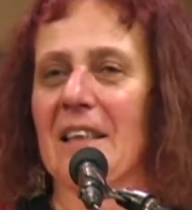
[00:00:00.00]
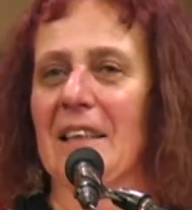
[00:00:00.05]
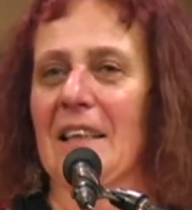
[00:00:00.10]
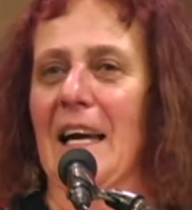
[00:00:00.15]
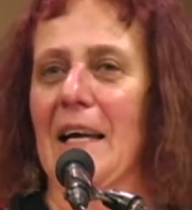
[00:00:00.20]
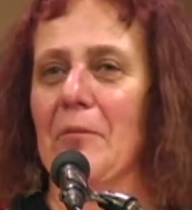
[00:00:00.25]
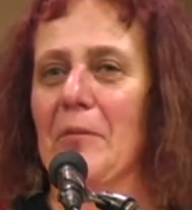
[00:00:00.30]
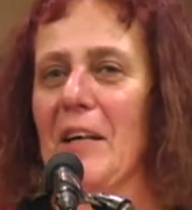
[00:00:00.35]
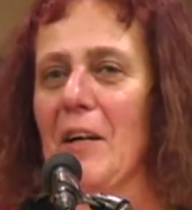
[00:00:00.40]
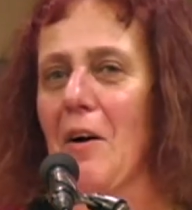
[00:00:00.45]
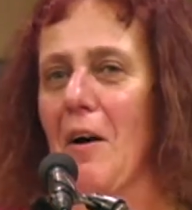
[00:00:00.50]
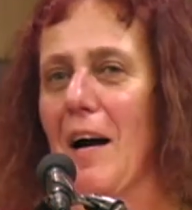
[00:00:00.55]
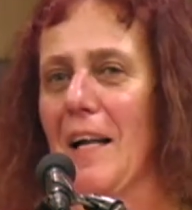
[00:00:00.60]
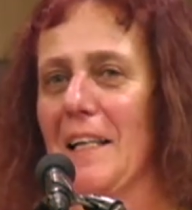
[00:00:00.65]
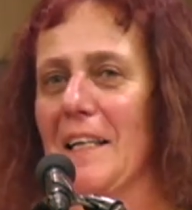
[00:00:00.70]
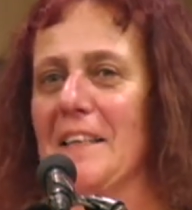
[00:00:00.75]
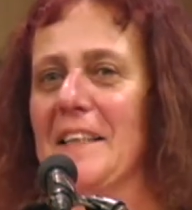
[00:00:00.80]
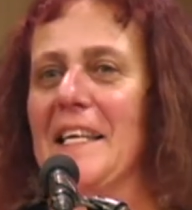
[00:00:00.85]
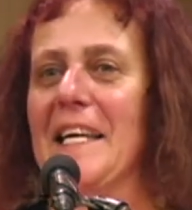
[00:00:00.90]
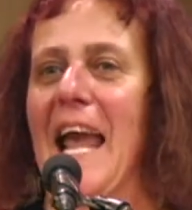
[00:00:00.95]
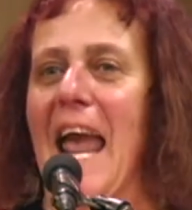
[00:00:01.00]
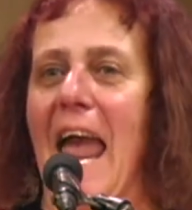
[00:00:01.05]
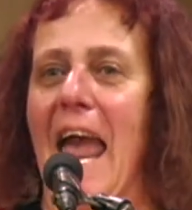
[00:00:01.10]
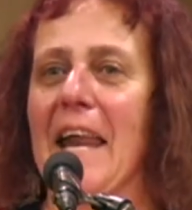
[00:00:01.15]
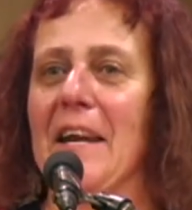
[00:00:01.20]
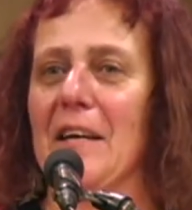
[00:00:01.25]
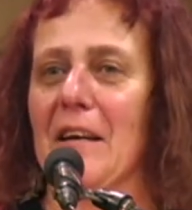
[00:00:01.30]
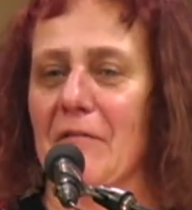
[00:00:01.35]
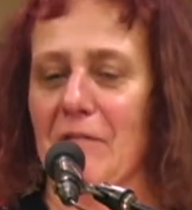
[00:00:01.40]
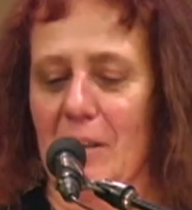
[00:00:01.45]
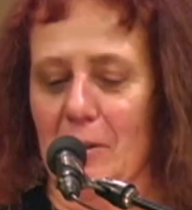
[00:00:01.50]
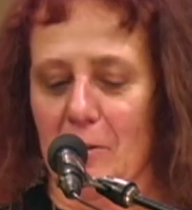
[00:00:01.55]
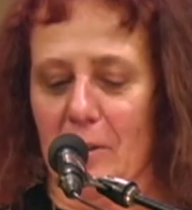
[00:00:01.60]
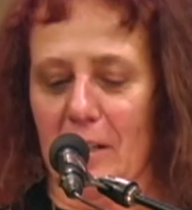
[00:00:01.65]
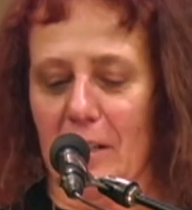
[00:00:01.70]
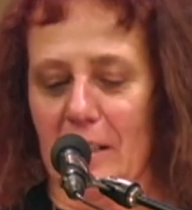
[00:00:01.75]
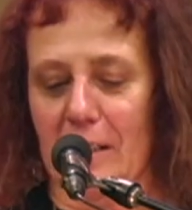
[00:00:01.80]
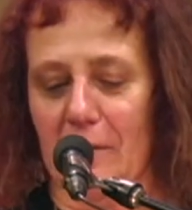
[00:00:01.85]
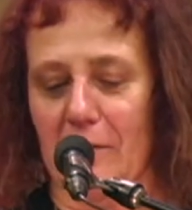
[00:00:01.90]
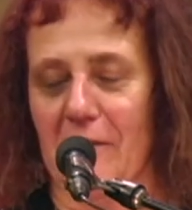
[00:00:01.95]
and we call it the End of the
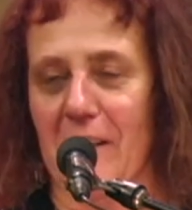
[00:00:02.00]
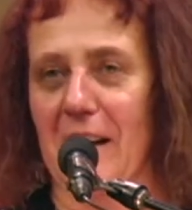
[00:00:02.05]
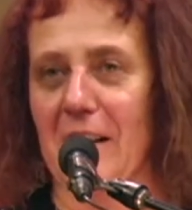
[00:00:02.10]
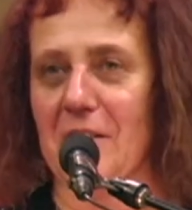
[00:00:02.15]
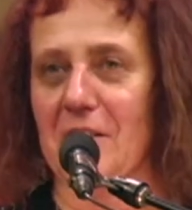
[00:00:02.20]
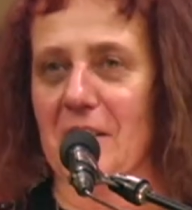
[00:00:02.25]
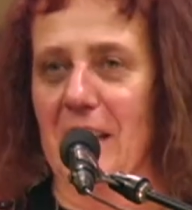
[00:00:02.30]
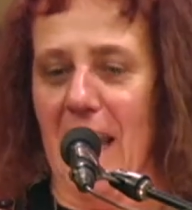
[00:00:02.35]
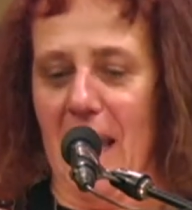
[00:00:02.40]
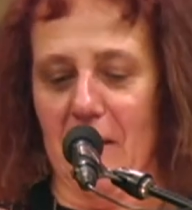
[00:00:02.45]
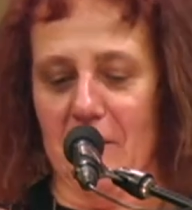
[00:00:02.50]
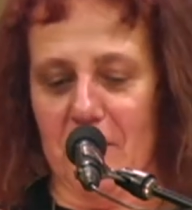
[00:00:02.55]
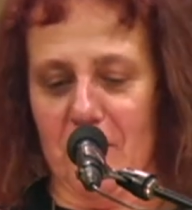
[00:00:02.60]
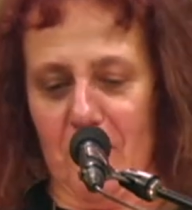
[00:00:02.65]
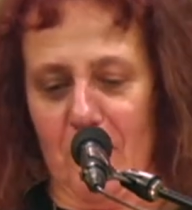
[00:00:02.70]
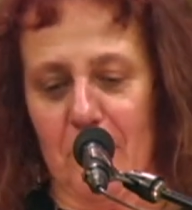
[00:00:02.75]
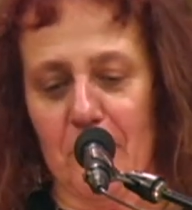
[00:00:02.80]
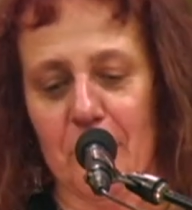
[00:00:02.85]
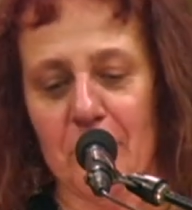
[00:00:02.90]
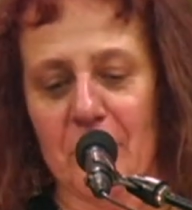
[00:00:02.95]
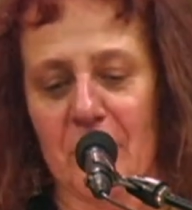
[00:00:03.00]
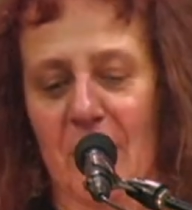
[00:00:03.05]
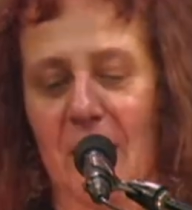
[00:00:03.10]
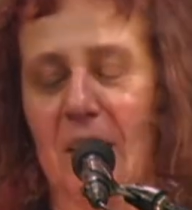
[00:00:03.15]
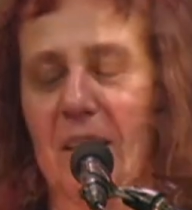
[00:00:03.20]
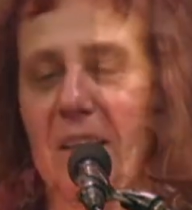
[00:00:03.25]
World Affairs Council. And